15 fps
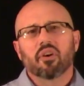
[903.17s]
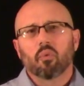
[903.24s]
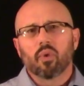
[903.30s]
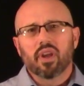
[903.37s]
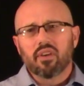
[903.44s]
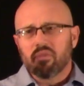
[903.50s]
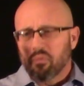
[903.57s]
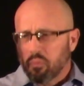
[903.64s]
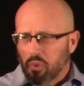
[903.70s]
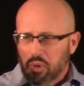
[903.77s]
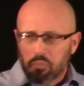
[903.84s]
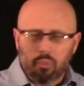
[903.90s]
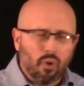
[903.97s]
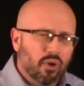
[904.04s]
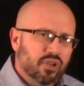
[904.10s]
that we
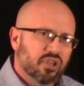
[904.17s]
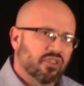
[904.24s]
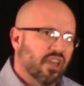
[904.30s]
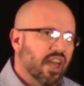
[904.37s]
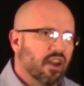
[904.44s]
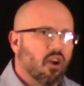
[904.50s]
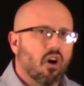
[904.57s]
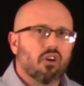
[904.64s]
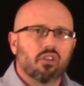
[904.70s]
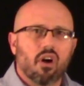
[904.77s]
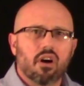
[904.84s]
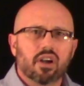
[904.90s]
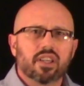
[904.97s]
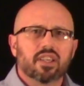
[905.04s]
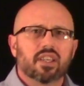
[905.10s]
push that all
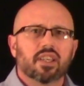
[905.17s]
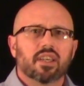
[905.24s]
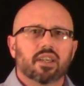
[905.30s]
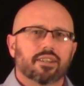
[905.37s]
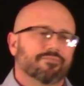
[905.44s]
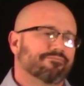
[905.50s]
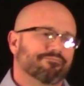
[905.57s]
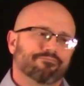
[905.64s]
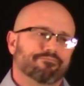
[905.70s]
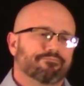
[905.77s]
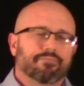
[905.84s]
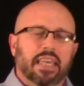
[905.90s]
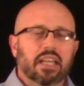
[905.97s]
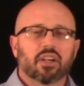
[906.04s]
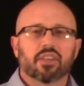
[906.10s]
on,
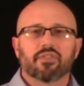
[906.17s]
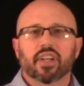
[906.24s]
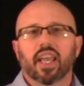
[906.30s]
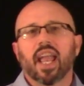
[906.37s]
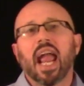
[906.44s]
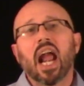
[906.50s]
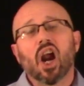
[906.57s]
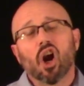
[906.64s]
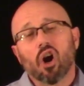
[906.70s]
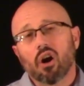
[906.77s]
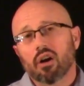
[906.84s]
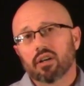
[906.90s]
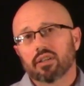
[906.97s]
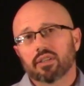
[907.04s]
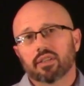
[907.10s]
they don't even
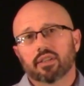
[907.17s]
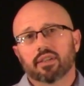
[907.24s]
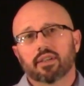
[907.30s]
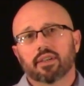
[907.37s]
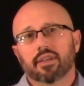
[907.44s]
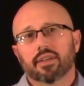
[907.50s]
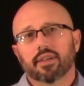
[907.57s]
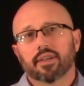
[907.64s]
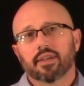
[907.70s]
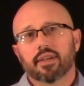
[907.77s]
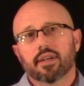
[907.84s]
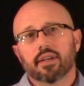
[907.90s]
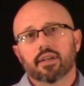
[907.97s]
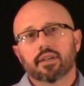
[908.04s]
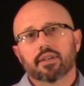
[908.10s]
care.
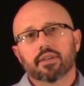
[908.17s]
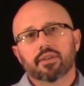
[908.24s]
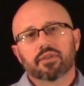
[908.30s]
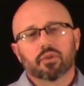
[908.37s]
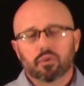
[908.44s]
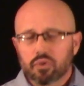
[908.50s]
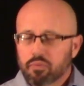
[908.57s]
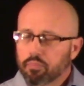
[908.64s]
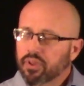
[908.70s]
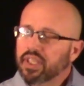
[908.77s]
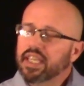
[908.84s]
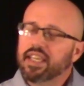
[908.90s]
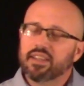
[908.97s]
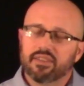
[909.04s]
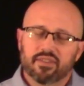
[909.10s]
So
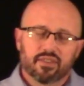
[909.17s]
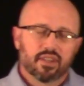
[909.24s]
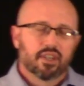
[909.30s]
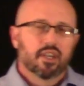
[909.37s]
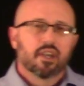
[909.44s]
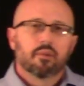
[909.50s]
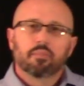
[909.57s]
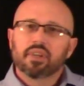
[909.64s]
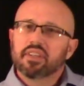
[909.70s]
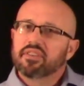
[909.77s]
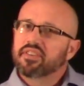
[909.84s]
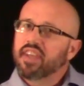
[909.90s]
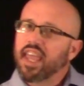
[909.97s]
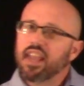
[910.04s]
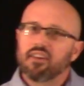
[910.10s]
please,
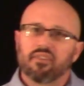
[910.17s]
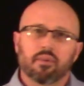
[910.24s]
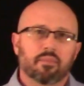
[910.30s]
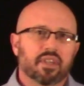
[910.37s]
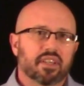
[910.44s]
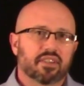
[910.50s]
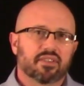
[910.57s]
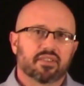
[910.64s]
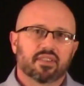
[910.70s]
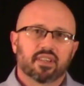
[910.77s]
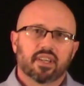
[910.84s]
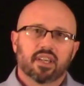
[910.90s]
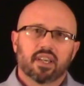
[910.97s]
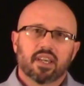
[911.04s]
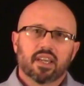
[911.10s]
please take from this.
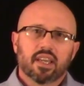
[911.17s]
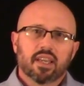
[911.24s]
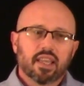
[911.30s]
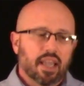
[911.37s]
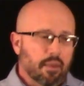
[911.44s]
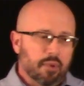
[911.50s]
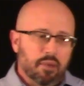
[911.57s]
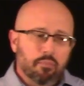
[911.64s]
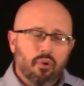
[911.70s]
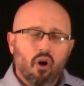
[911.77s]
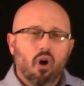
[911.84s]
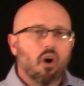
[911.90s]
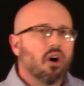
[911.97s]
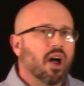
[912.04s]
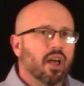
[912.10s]
I mean,
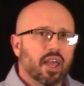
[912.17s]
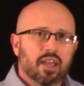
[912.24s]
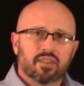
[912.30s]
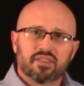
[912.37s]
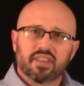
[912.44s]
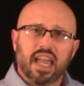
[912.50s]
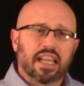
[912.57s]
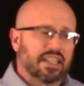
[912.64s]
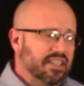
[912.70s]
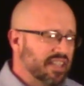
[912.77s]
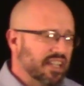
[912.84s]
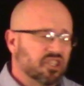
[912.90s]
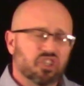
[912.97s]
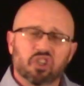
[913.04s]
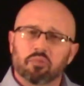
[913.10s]
Paul and Silas
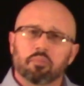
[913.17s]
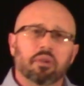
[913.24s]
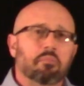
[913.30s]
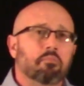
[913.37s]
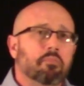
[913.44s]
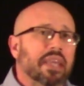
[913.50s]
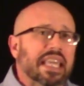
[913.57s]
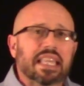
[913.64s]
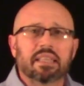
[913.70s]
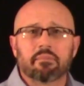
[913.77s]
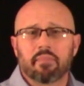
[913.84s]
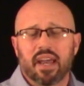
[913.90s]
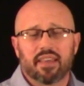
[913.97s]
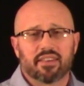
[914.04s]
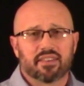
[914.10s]
had just been beaten
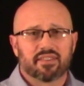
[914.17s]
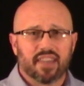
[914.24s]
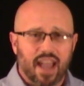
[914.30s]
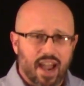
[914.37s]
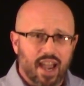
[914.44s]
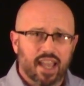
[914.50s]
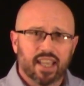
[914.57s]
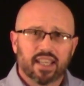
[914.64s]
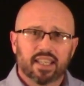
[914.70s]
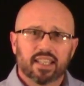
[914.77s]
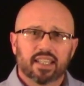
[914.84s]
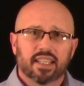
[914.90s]
by this guy,